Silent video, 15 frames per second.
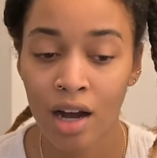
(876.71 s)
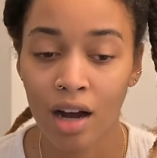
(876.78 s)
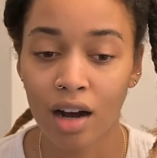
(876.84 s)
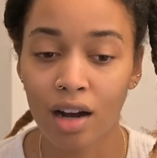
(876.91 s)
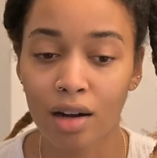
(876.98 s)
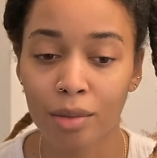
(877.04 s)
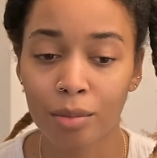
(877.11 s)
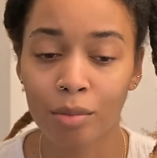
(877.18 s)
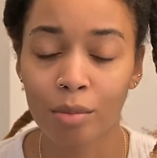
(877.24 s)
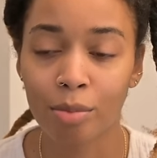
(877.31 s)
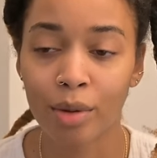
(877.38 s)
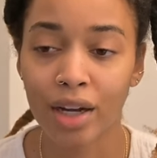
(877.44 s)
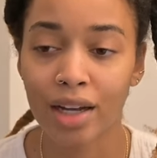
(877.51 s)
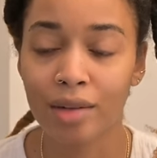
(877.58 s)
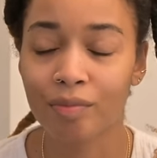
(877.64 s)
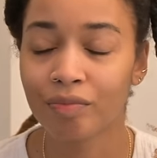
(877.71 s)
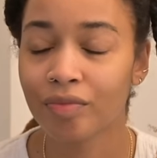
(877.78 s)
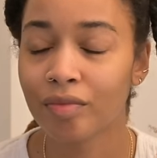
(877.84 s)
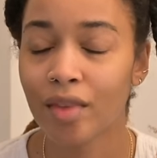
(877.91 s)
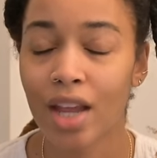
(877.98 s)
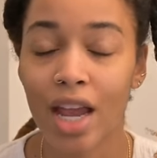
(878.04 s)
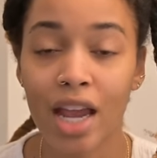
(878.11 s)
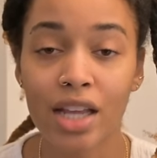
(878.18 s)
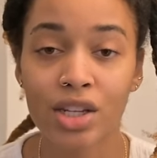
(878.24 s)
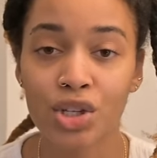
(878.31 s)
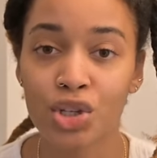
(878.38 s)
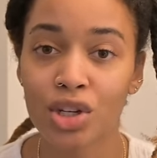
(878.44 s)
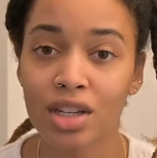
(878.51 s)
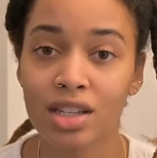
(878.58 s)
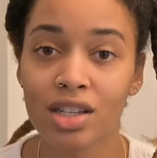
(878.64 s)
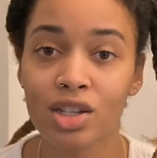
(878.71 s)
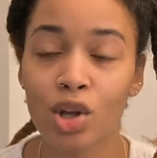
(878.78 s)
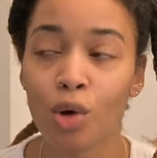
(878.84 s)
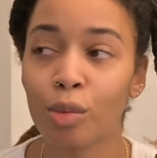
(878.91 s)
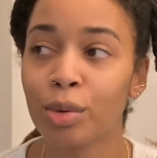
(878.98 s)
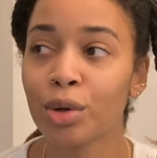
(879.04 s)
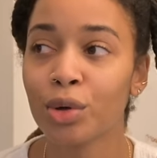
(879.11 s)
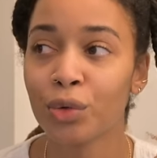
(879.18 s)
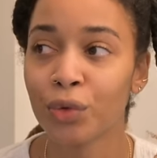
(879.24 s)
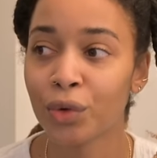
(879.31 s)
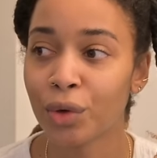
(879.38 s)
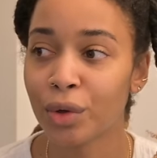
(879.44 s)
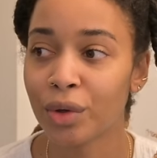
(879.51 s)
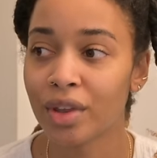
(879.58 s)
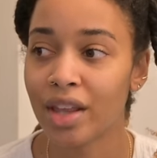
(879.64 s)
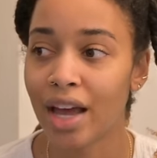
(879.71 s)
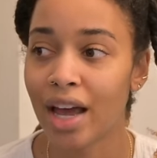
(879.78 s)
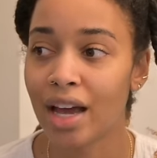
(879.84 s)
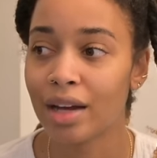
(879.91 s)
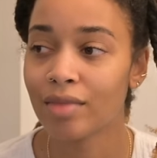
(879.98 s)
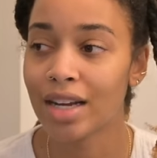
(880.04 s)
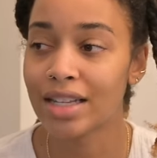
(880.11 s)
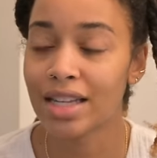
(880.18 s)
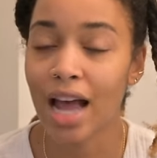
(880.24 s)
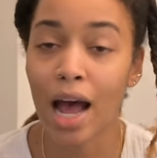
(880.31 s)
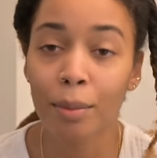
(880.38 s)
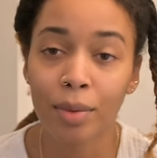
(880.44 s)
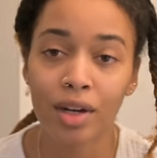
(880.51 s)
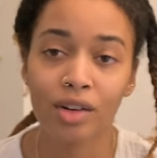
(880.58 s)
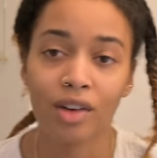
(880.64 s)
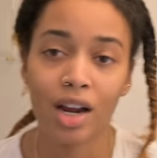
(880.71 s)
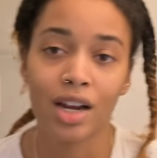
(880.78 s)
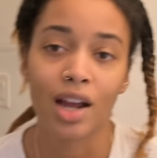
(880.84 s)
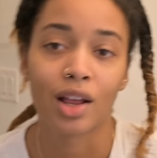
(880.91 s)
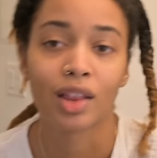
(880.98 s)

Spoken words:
But it's just so beautiful that it's happening right now.